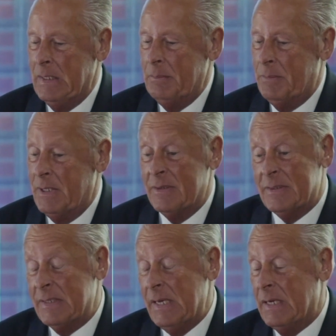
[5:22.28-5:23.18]
But as I
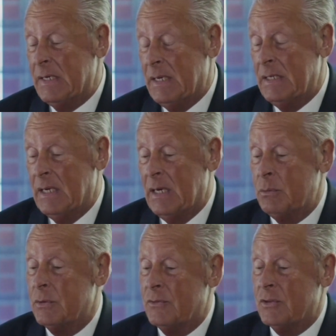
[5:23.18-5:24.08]
say, I
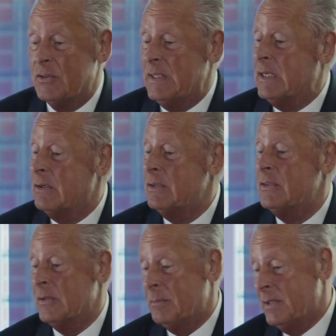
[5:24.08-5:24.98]
would have just encouraged
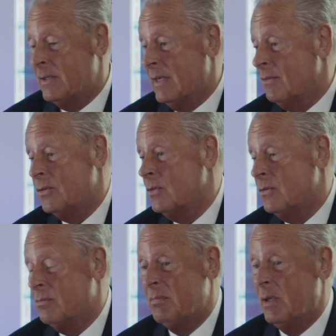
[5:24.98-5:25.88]
somebody to have a sort of